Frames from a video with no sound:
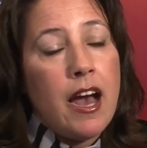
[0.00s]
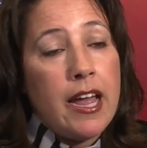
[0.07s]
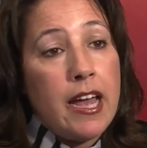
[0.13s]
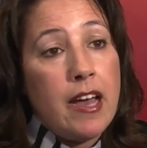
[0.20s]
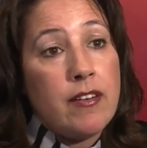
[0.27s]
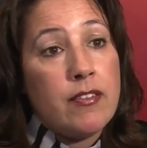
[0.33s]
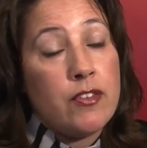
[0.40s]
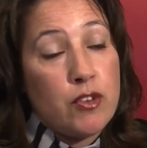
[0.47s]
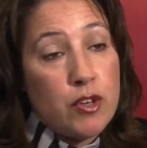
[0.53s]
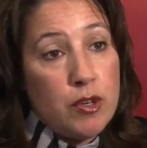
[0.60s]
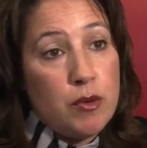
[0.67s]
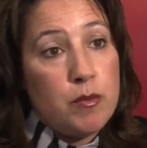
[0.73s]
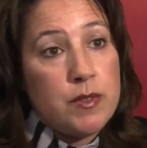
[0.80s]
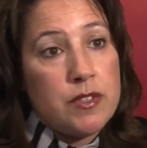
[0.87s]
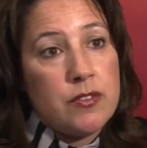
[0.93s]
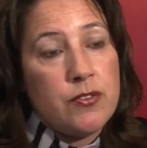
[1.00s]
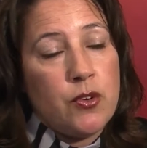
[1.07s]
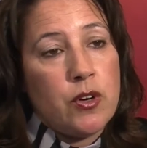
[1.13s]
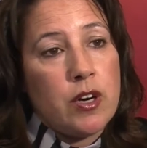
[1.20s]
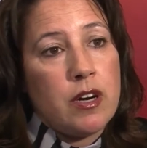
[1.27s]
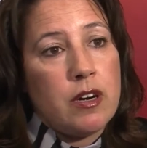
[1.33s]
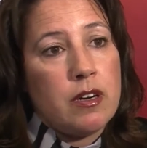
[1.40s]
I have groups
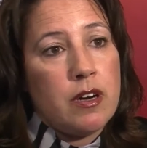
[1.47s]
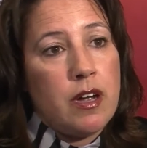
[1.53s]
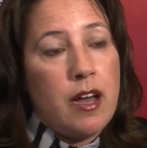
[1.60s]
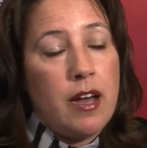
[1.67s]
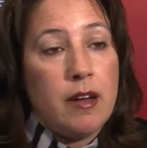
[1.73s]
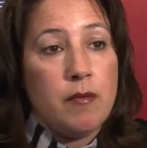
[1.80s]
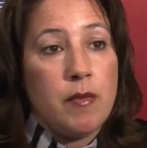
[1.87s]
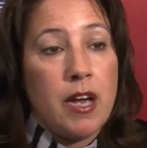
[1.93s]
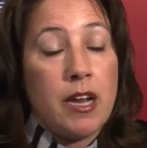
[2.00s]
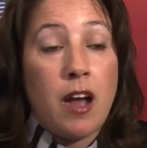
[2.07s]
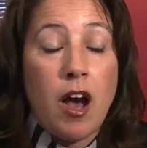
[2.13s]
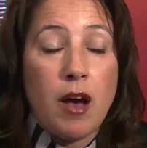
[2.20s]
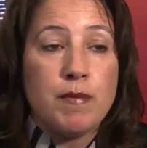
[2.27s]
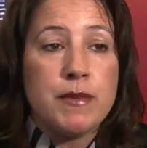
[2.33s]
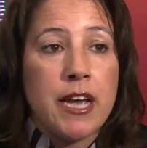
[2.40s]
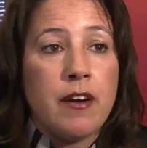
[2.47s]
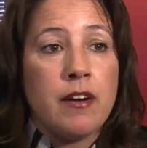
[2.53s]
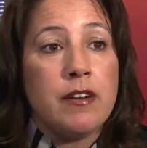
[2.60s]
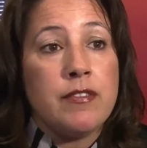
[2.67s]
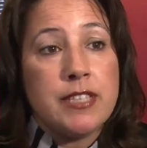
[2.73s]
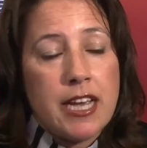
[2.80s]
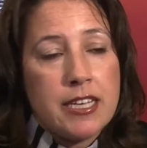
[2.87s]
for an
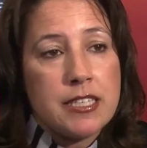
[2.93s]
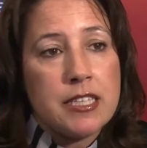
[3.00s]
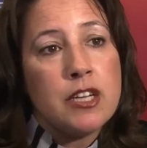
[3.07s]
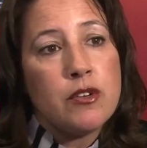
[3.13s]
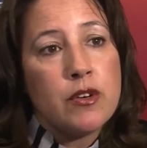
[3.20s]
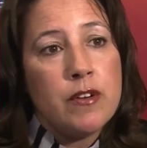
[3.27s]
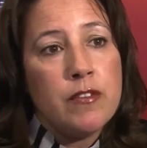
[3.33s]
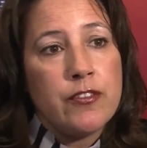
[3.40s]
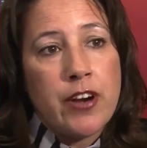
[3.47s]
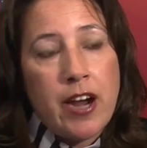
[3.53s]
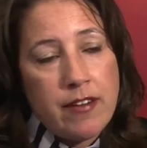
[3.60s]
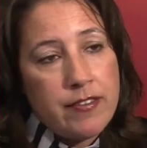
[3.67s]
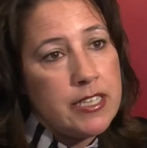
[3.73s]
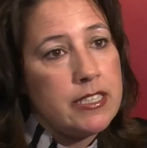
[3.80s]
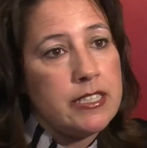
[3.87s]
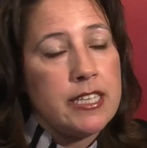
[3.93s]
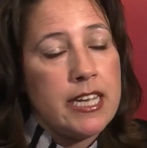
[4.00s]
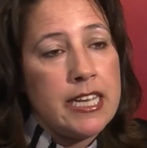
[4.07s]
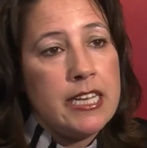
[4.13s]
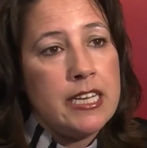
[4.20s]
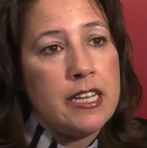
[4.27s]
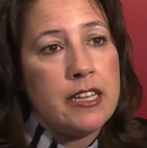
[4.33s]
opt-out of testing group for every
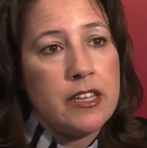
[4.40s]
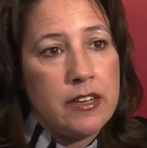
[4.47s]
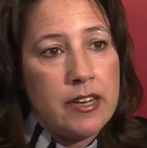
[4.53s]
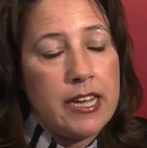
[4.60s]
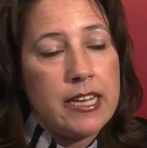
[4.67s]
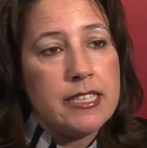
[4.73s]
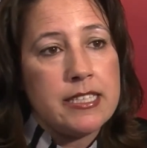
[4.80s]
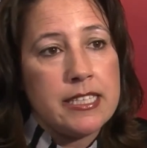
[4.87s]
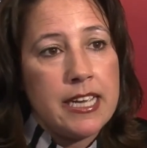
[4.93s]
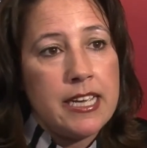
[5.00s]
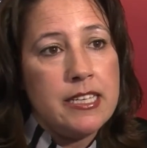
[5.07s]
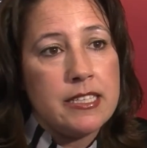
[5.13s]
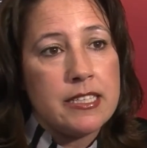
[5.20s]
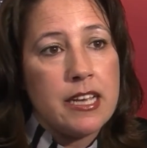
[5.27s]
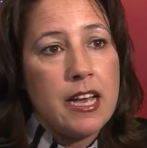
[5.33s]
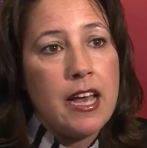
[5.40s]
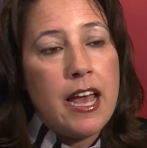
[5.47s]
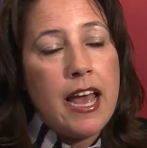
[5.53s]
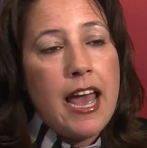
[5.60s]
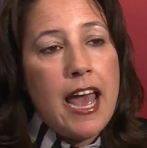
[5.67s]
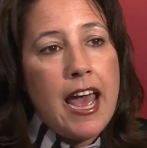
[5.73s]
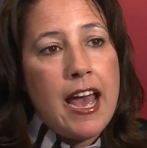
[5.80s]
state in the United States.
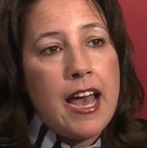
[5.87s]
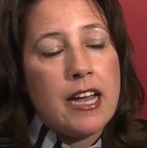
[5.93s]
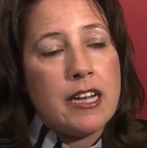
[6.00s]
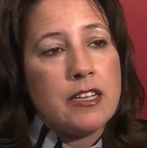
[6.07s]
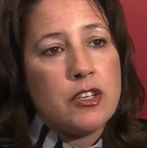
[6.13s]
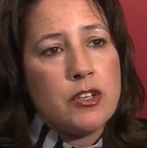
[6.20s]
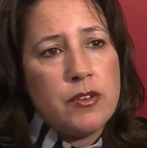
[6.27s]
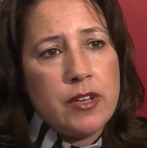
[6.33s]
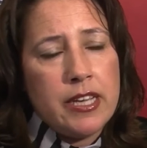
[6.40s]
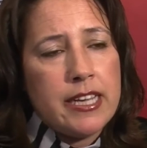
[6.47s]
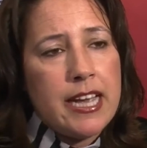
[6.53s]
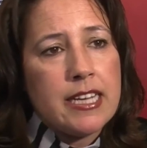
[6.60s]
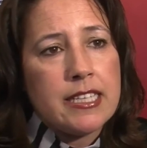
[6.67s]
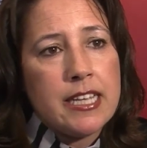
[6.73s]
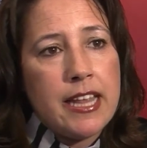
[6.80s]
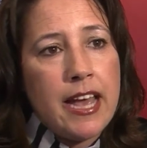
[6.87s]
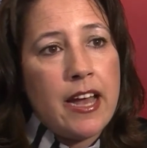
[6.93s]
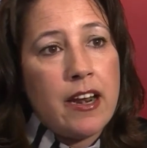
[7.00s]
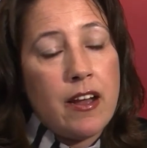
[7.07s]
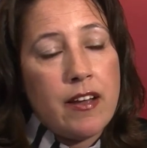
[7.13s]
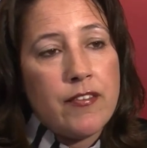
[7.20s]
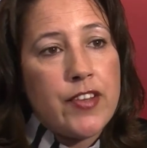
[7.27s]
And you can get to
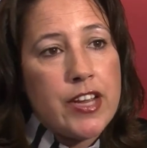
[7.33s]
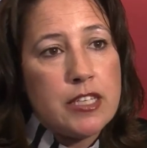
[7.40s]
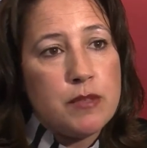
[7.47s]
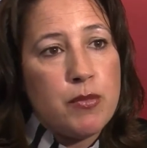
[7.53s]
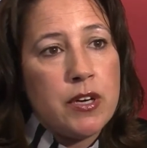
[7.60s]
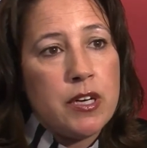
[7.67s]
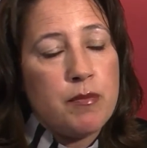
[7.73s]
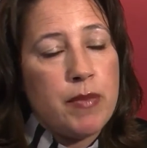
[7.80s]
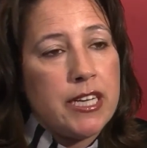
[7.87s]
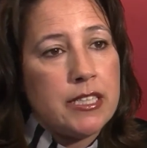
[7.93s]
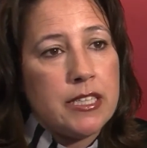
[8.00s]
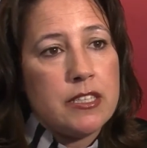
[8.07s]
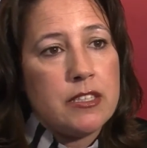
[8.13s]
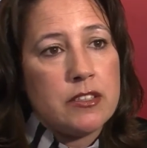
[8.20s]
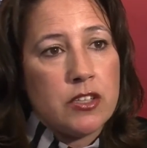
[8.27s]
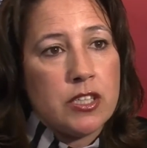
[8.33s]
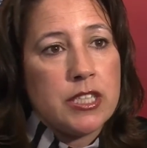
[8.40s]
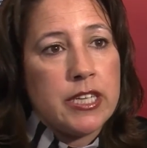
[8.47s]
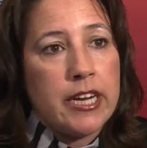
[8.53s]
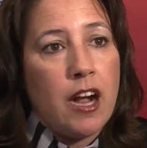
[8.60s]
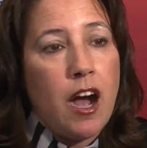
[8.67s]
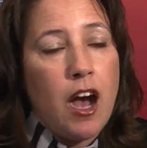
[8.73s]
that on Facebook by just
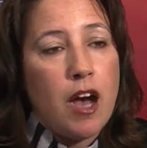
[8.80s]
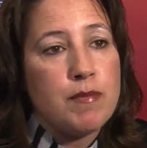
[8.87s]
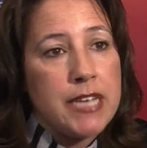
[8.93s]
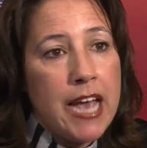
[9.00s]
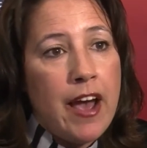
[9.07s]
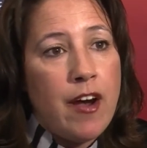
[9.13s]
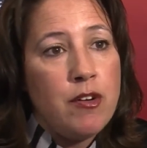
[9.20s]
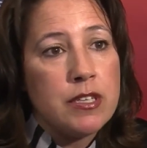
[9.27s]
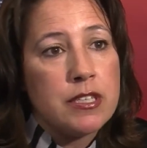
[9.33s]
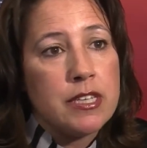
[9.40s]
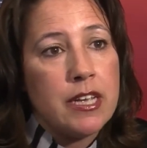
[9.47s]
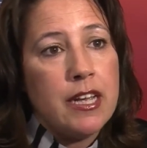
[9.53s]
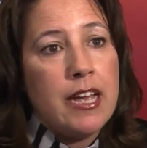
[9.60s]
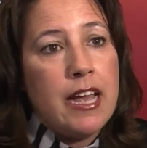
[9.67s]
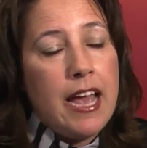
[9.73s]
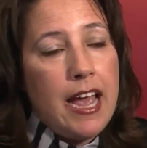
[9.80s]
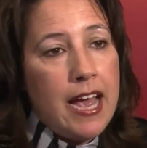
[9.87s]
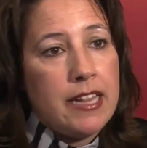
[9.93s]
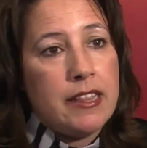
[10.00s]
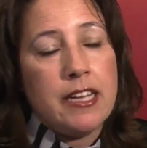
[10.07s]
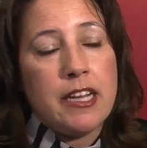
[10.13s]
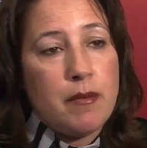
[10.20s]
searching opt-out
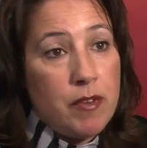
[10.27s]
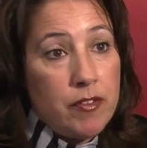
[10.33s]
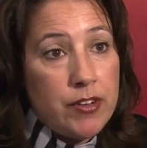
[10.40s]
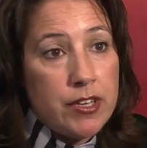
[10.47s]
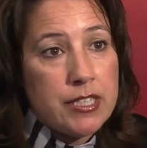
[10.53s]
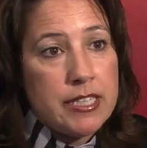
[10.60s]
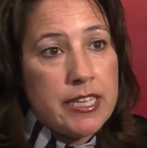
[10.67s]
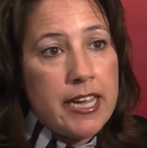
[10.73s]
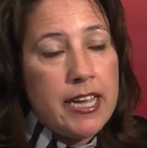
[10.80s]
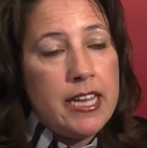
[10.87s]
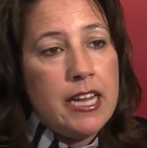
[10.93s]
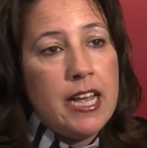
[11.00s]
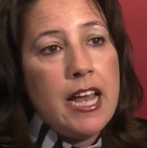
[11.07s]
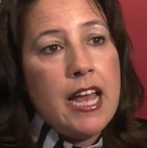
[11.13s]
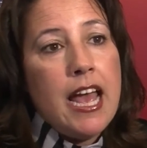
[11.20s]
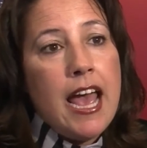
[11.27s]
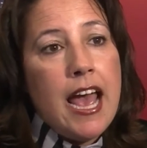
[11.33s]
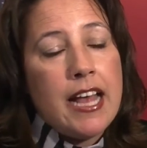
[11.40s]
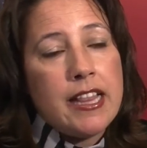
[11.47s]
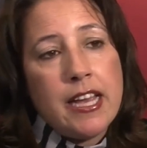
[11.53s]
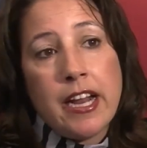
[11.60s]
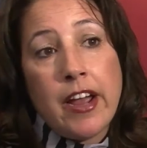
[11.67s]
and the name of your state.
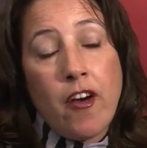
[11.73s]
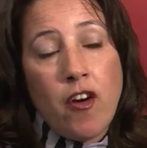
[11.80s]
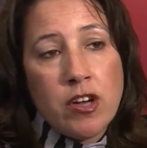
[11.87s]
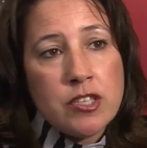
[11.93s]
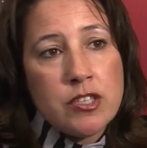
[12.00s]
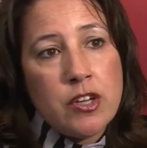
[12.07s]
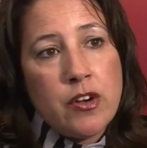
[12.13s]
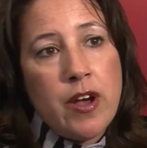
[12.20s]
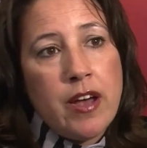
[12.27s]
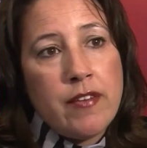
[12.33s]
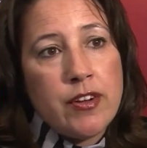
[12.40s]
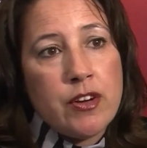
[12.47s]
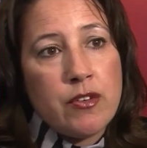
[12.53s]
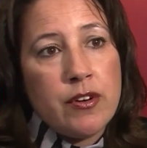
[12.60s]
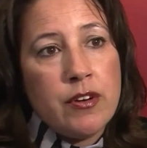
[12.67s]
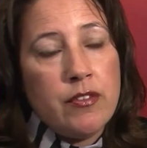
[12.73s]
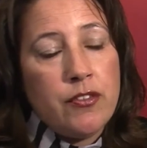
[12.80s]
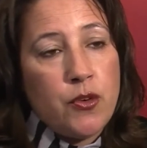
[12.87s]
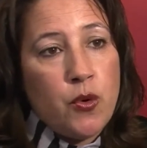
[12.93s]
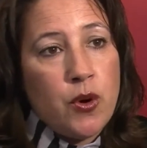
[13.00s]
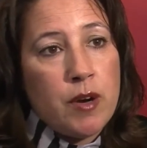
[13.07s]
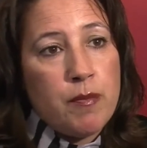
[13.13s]
And then I also have a group
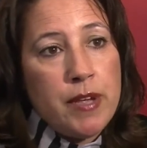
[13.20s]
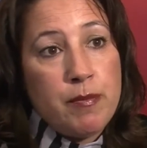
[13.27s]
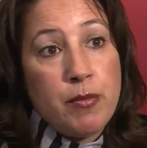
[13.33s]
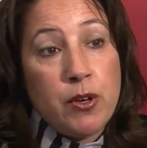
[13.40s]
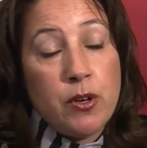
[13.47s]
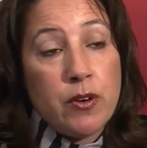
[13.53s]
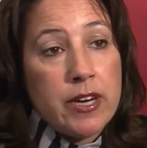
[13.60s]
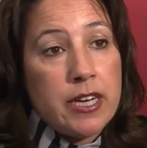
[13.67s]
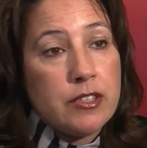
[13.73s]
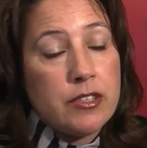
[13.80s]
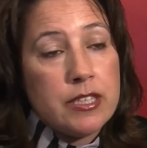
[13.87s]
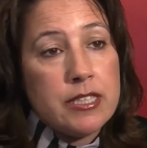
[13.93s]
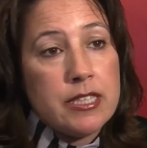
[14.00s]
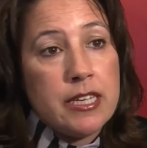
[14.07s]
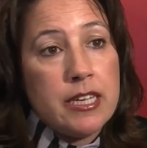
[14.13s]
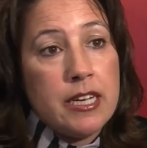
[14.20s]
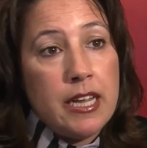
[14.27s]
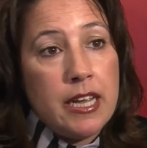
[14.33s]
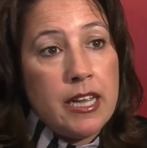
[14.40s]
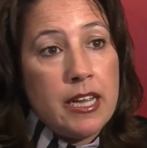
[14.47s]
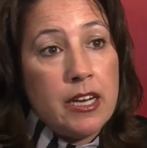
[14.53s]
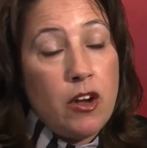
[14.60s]
for people who are interested
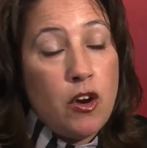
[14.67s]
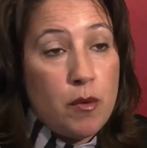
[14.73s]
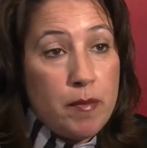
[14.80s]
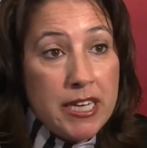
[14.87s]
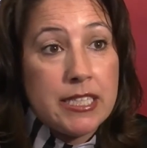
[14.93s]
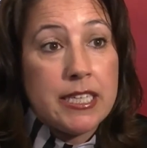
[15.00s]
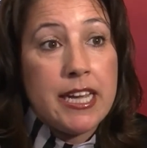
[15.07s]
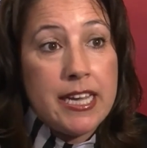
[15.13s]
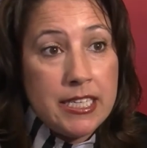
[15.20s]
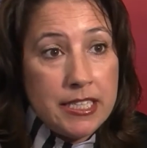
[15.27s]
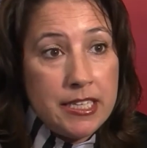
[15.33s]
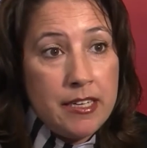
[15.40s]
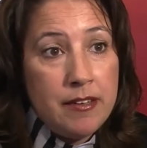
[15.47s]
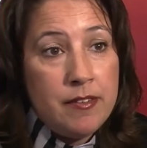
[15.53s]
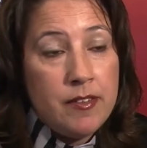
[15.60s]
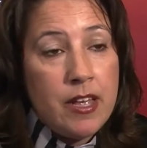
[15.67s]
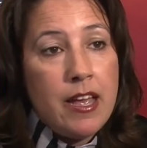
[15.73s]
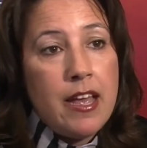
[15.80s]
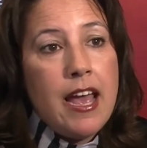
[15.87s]
in home education.